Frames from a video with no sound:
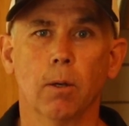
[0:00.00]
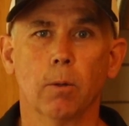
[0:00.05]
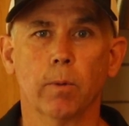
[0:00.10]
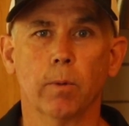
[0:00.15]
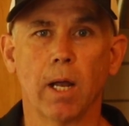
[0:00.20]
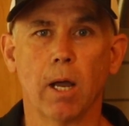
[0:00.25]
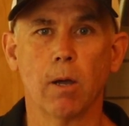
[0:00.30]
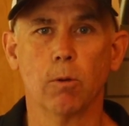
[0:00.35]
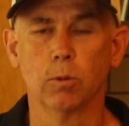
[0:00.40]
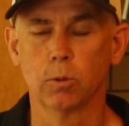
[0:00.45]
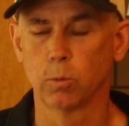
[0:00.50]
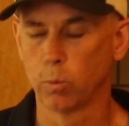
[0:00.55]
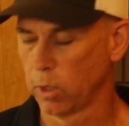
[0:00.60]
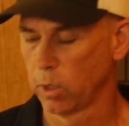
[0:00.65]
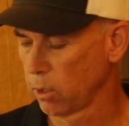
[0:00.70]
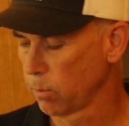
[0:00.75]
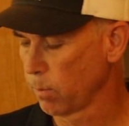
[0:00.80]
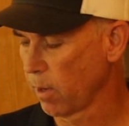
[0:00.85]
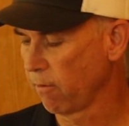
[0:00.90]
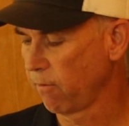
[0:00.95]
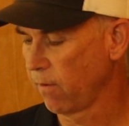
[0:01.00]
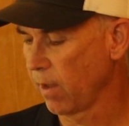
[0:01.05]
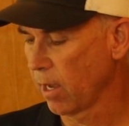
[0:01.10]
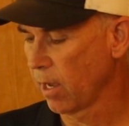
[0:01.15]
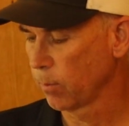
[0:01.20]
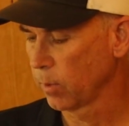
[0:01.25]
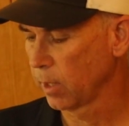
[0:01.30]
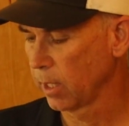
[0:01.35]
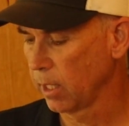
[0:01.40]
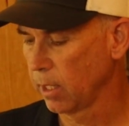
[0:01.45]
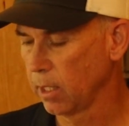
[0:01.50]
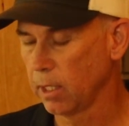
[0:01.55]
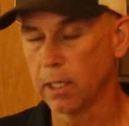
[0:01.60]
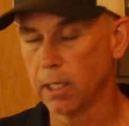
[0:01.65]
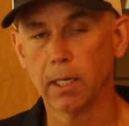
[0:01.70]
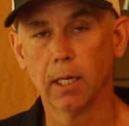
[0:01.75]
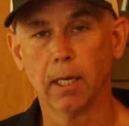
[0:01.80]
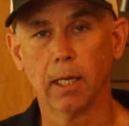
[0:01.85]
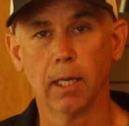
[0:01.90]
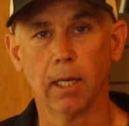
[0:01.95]
When I was with my
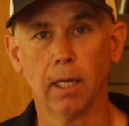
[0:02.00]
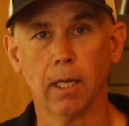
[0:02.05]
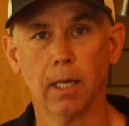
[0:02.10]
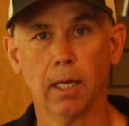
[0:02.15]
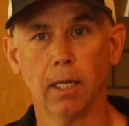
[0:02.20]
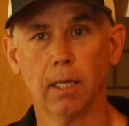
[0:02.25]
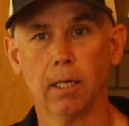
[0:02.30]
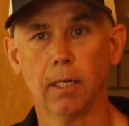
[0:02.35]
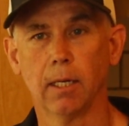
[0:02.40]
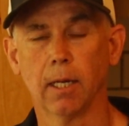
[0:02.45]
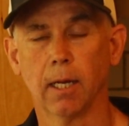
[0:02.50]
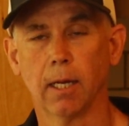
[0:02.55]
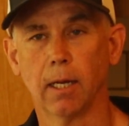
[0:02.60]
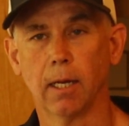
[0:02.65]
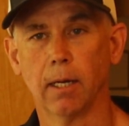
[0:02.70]
family and